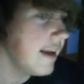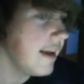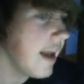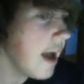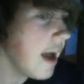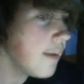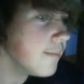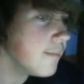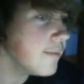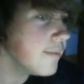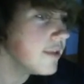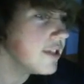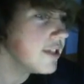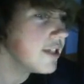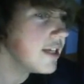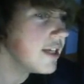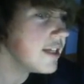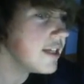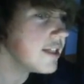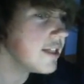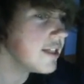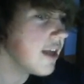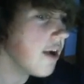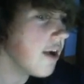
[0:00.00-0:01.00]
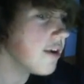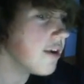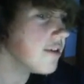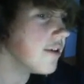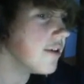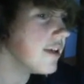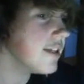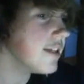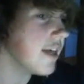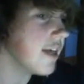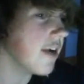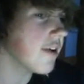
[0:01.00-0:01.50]
Nope, she's
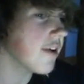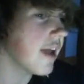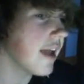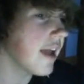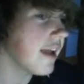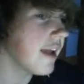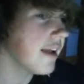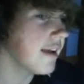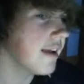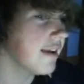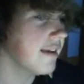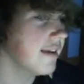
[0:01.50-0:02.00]
totally choking.